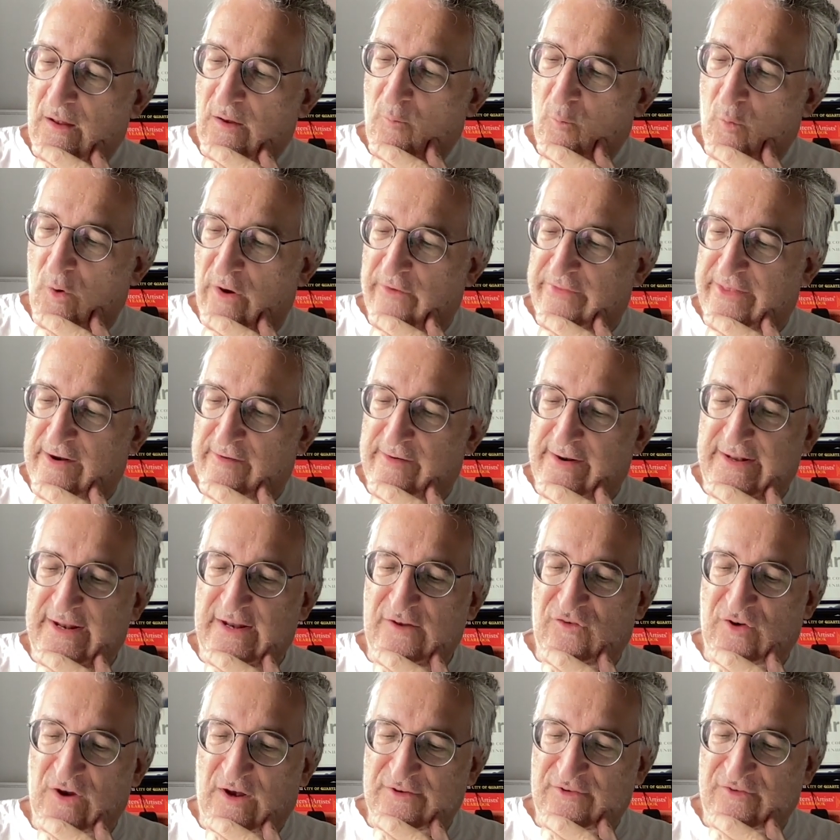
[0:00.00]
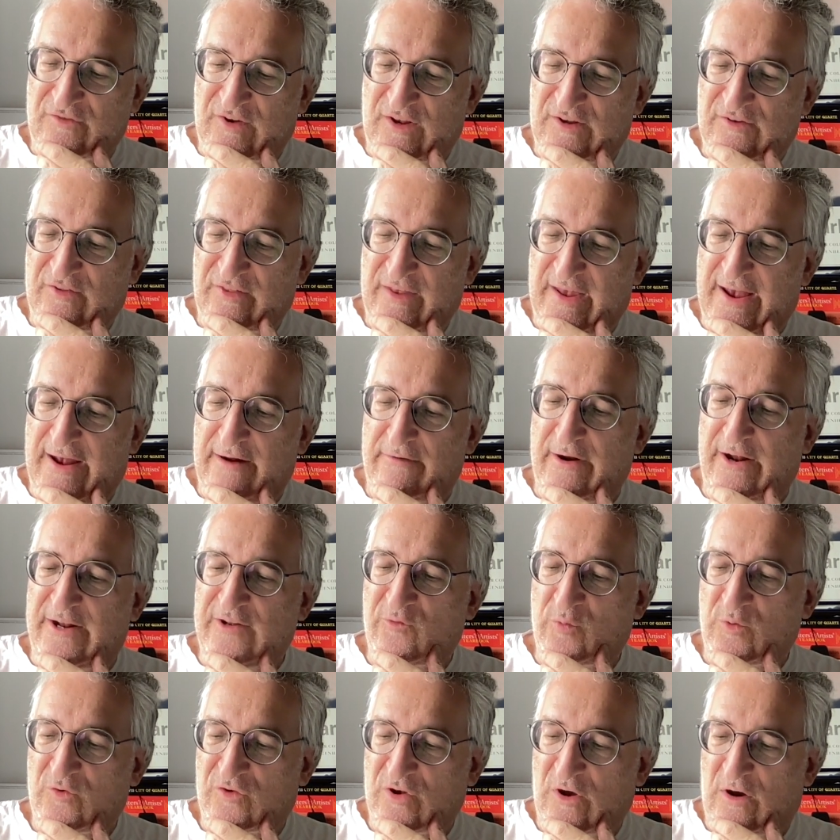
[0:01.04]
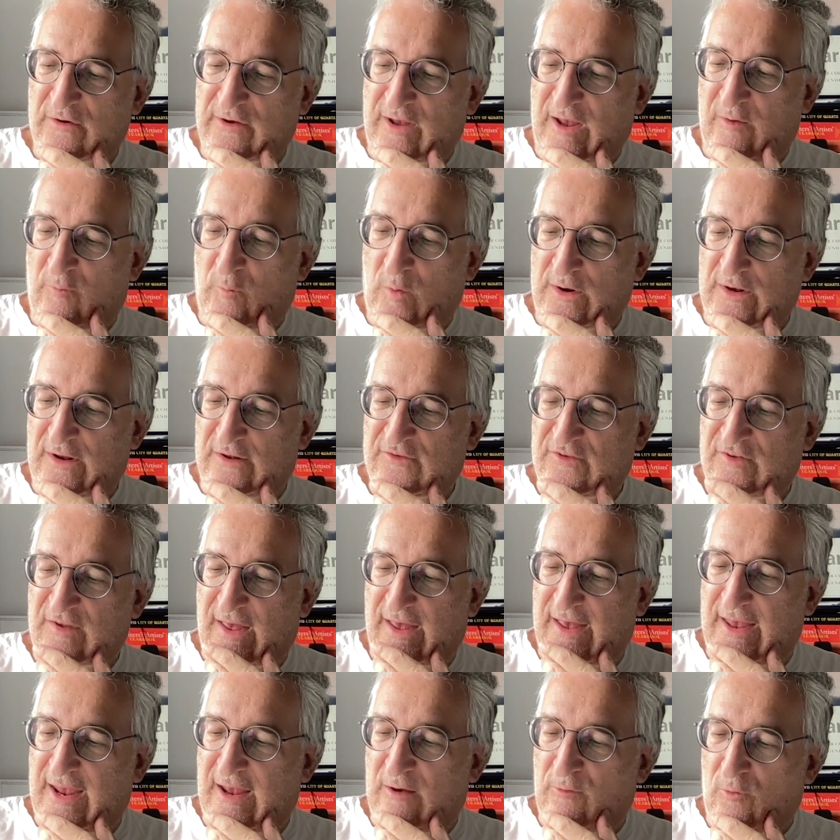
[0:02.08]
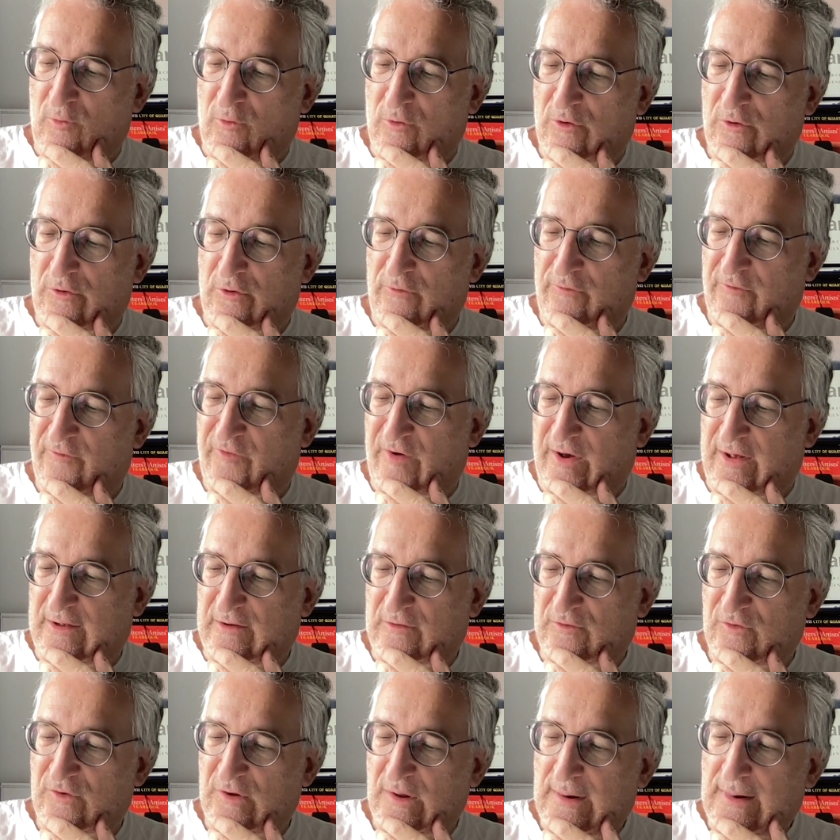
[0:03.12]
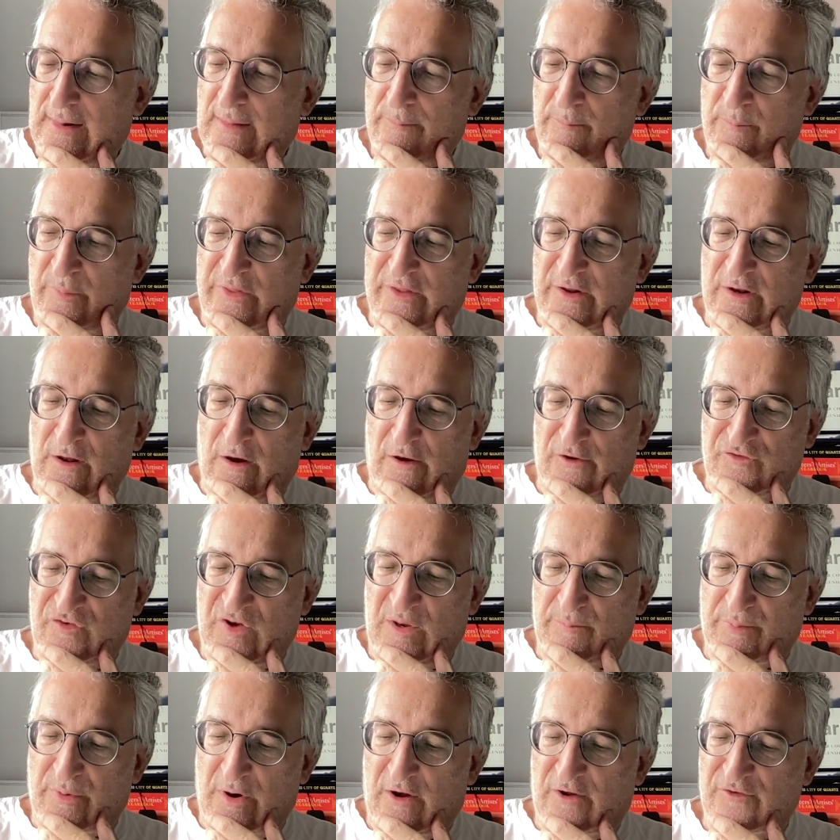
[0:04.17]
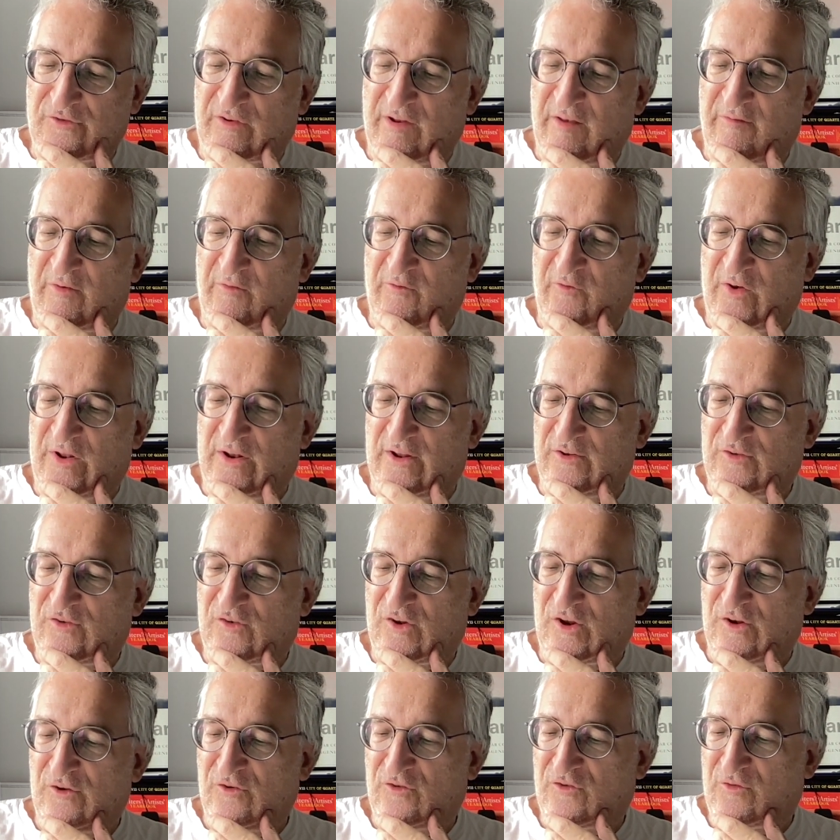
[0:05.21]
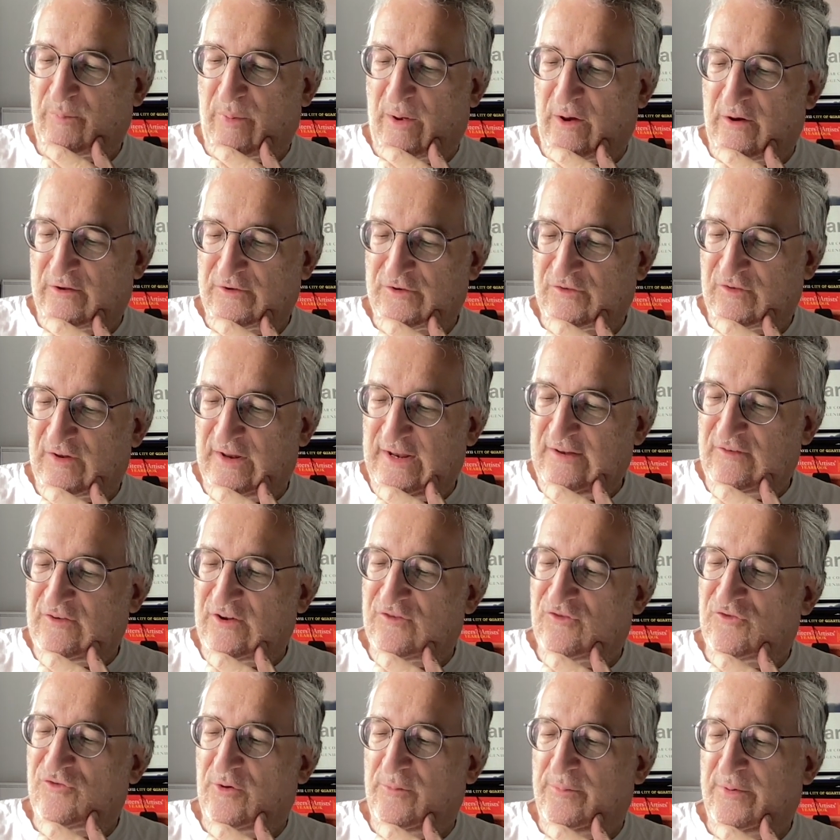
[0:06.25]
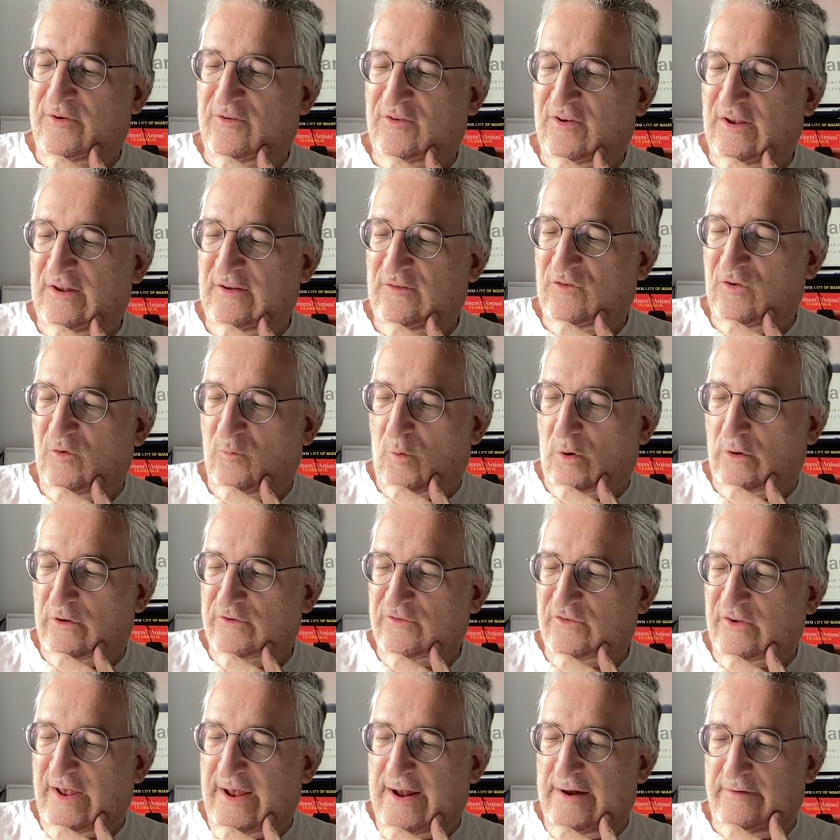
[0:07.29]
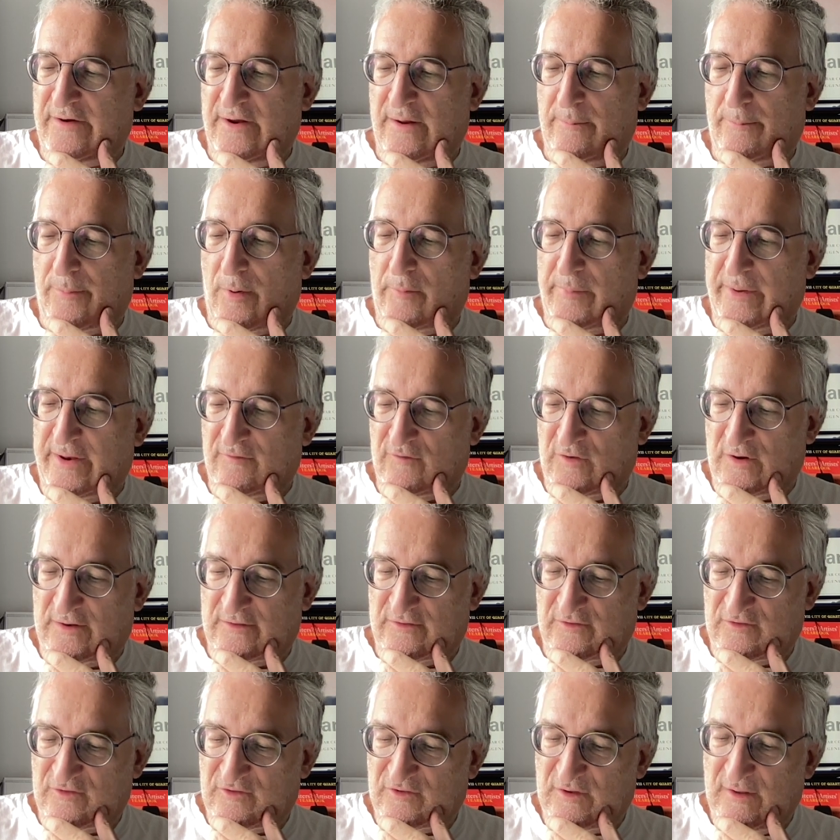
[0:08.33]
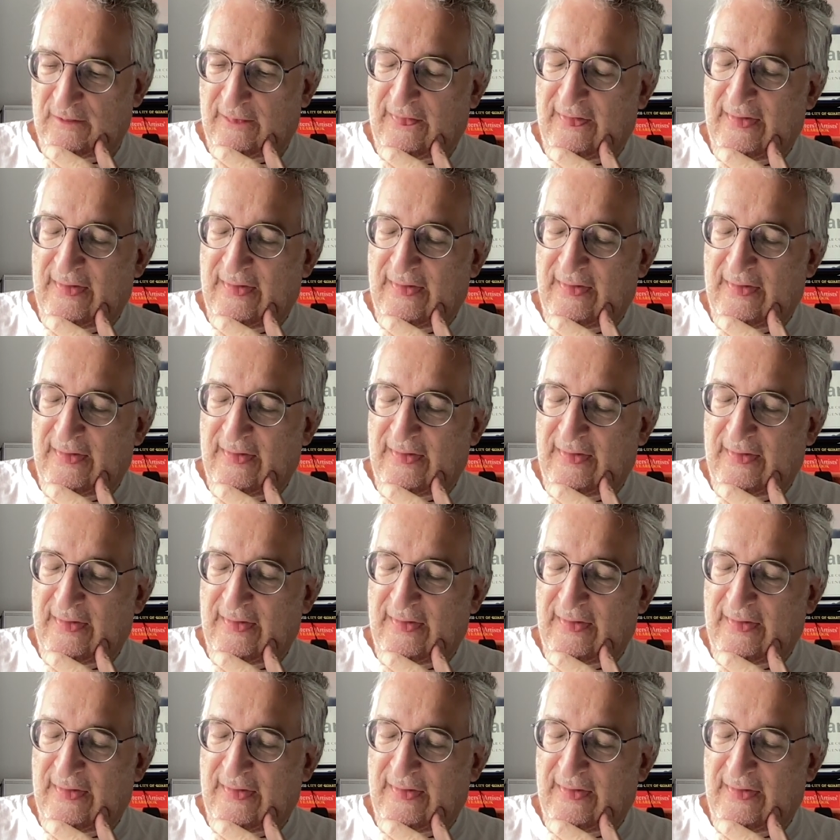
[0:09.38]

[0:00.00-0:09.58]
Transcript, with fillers: Were there any justice, the air raids would target Wannsee or Grunewald, but the Nazi brass live in villas too sparsely distributed to warrant area bombing runs.